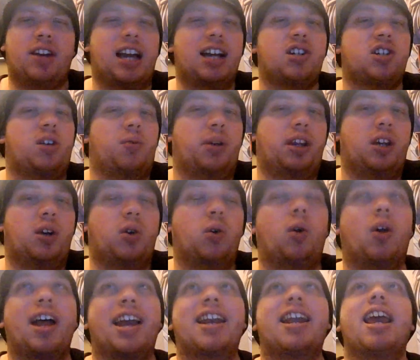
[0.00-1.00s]
and actually really
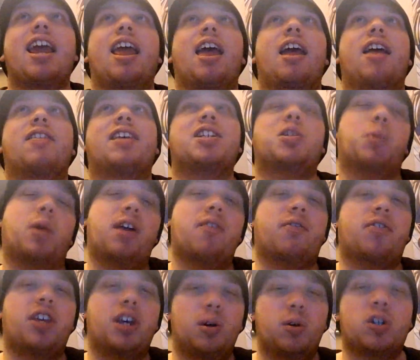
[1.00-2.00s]
cool. And that's what
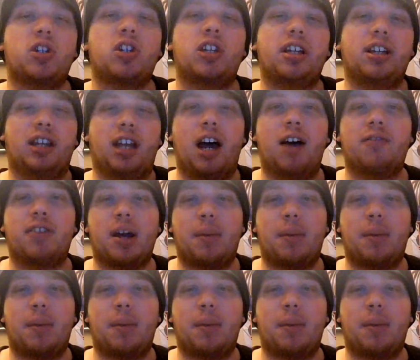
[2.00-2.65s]
I've usually loved